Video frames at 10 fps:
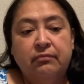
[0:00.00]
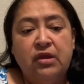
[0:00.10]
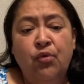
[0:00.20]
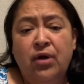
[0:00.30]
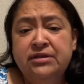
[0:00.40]

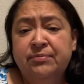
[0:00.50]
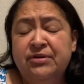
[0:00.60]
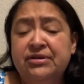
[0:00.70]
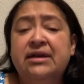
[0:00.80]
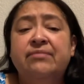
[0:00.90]

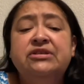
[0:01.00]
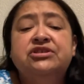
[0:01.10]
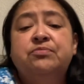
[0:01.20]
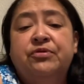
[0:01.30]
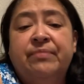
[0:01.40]
Let me
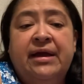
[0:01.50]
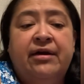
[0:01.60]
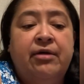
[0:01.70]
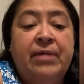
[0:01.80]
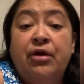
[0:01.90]
just put my hair
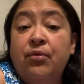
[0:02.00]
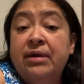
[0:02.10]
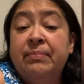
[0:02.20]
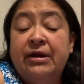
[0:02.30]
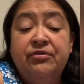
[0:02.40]
up. I don't want
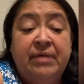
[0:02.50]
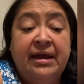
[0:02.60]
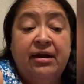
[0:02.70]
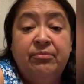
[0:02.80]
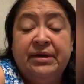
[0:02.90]
to play with my
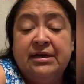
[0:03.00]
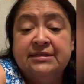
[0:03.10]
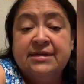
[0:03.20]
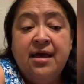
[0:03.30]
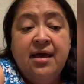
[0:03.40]
hair
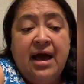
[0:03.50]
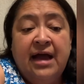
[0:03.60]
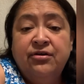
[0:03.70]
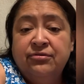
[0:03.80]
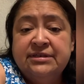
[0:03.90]
because I
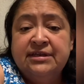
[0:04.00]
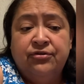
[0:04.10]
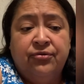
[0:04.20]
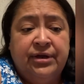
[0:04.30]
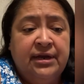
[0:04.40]
know it's
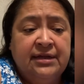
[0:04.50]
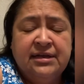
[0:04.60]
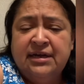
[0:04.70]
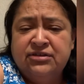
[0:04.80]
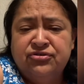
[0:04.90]
annoying. I
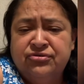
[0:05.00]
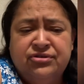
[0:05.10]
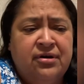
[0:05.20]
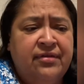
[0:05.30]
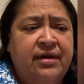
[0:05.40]
think I told
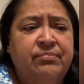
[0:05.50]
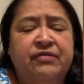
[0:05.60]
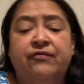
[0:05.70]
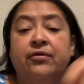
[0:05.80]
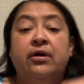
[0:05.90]
you all that
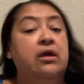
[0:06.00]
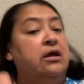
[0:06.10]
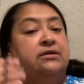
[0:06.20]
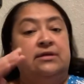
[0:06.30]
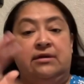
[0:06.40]
before.
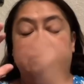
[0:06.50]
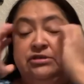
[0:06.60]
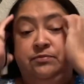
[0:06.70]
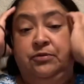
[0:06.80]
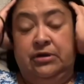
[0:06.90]
So let me
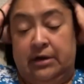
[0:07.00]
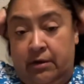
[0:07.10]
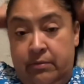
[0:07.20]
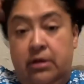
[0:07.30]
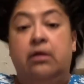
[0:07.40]
just put it up.